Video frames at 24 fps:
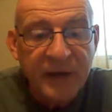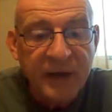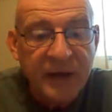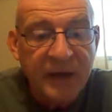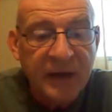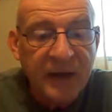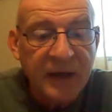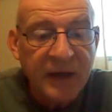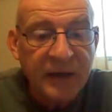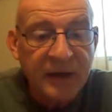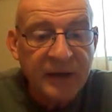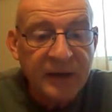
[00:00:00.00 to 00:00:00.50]

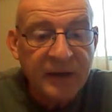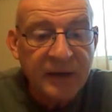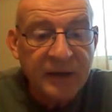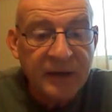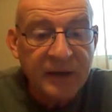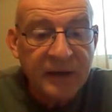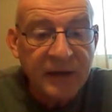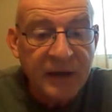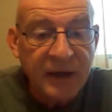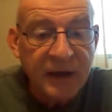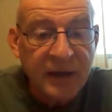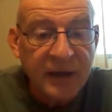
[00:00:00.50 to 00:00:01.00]
And I'm
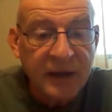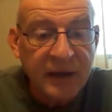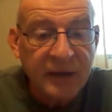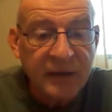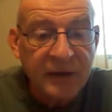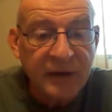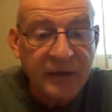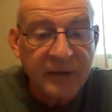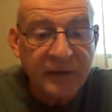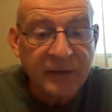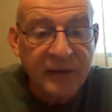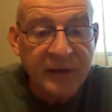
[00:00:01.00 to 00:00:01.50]
going to
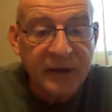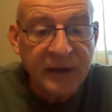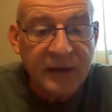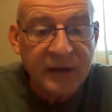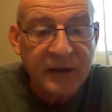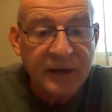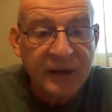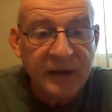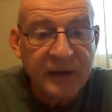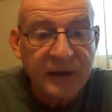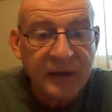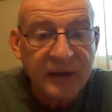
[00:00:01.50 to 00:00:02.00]
click on the
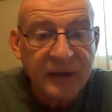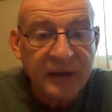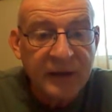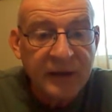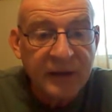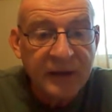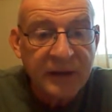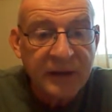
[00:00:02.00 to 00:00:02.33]
link.